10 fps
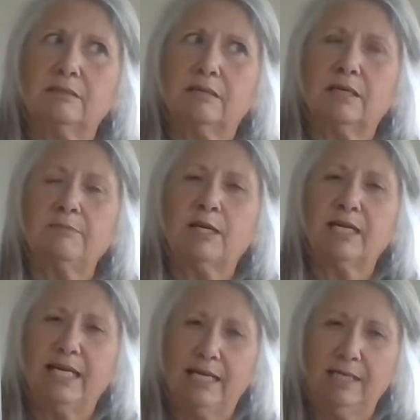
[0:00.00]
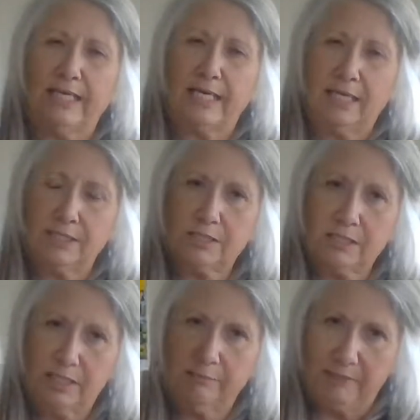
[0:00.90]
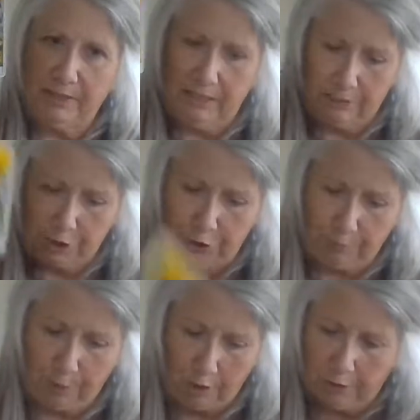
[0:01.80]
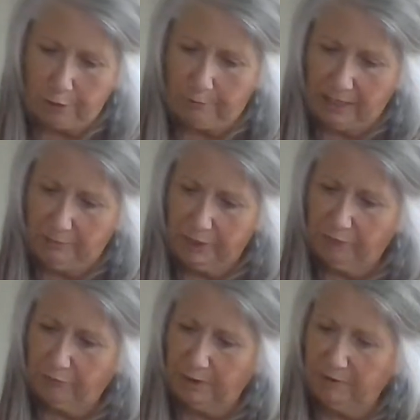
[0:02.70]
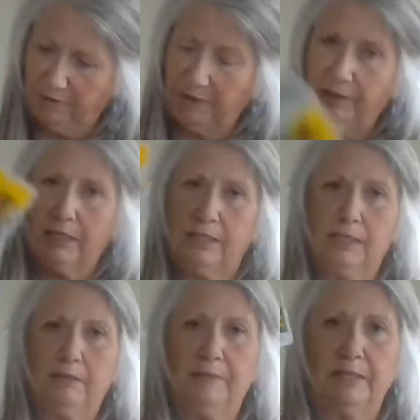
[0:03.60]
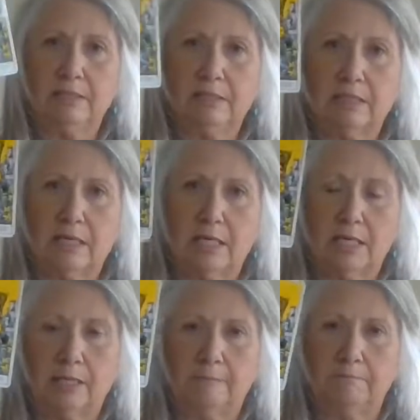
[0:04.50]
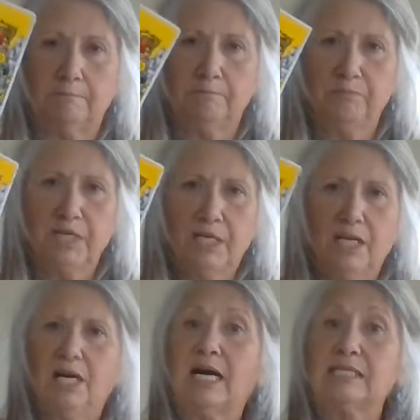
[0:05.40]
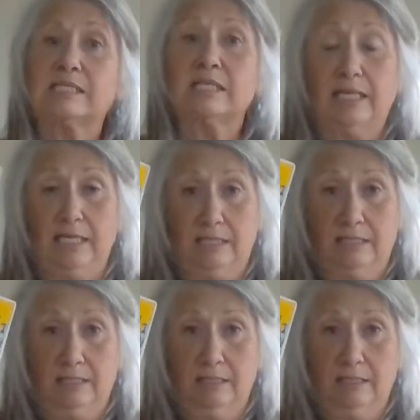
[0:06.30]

I'm not getting that. I just think maybe this is your partner. Maybe you've been feeling a little bit isolated